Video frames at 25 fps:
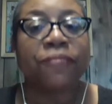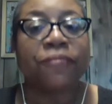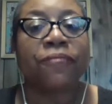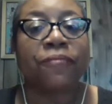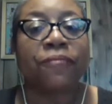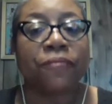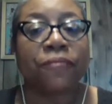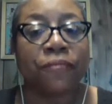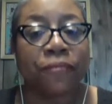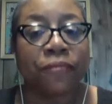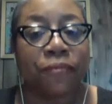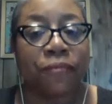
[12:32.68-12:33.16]

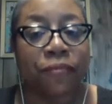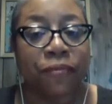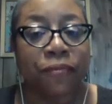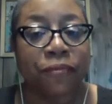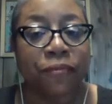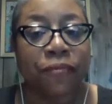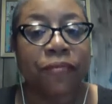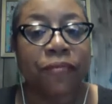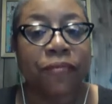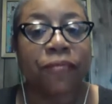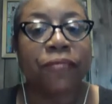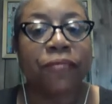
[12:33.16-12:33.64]

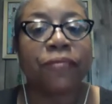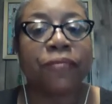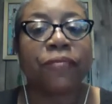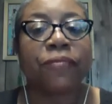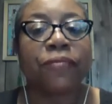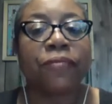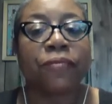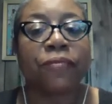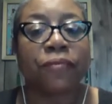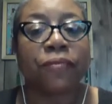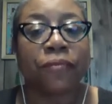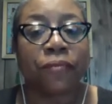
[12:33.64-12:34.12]

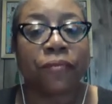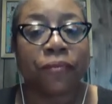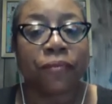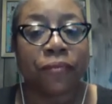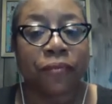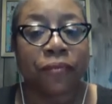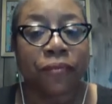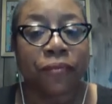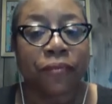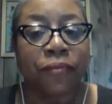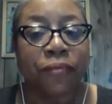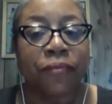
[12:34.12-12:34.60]

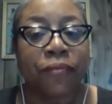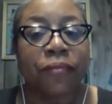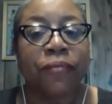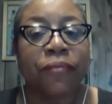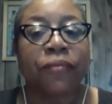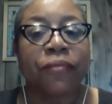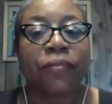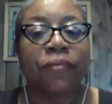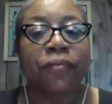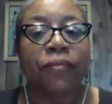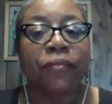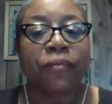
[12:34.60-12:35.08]

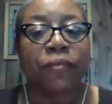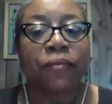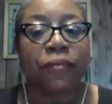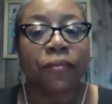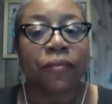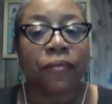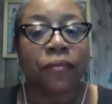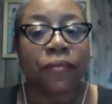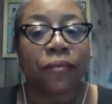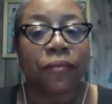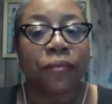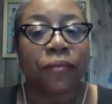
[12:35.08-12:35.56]

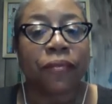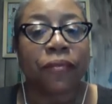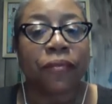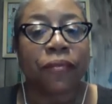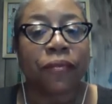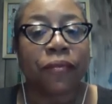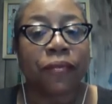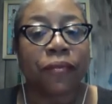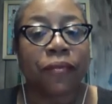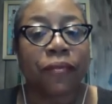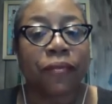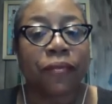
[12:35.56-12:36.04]

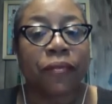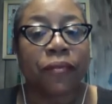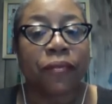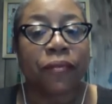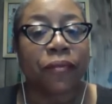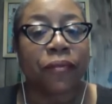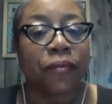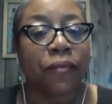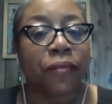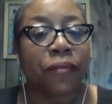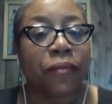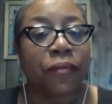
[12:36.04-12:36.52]

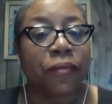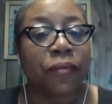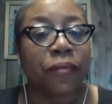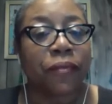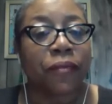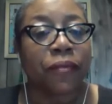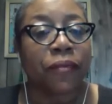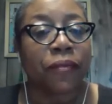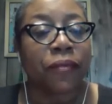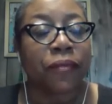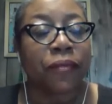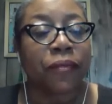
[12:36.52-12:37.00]

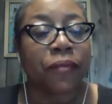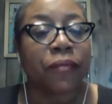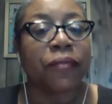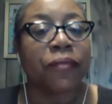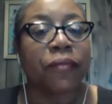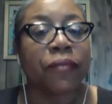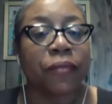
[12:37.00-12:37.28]
The person shown says nothing.